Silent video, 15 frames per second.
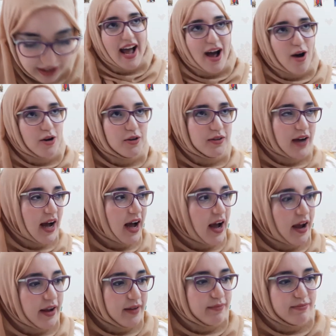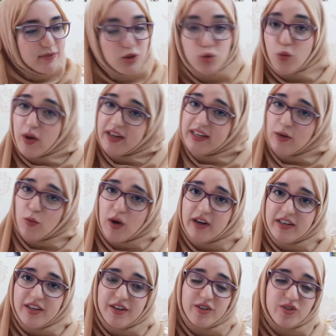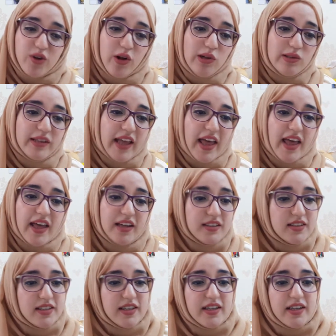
Now I'm 21 years old and